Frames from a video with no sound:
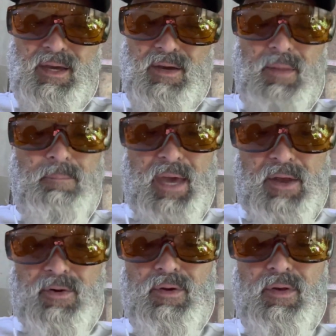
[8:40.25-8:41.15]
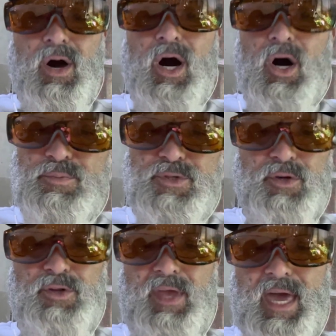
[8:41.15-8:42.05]
the better hopes you're
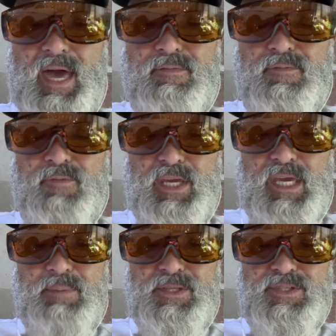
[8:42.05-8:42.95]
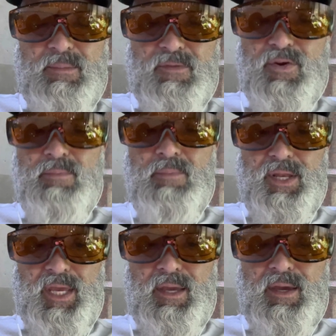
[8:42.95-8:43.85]
going to have for keeping some of your
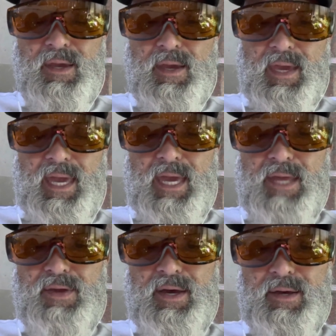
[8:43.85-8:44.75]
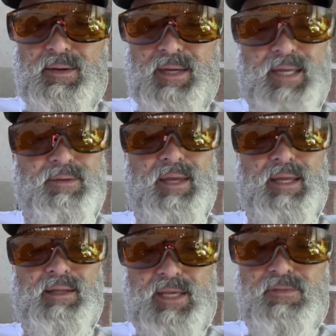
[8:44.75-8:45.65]
money and
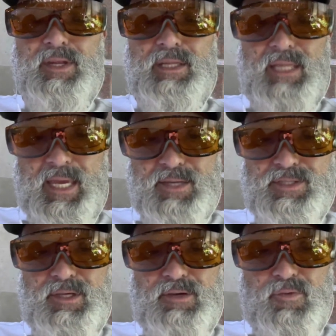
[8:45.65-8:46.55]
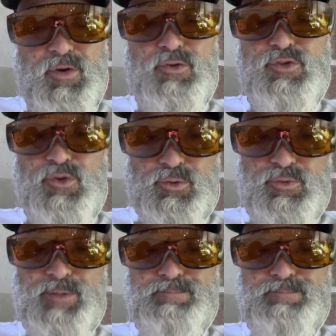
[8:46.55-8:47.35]
leaving a legacy for your children.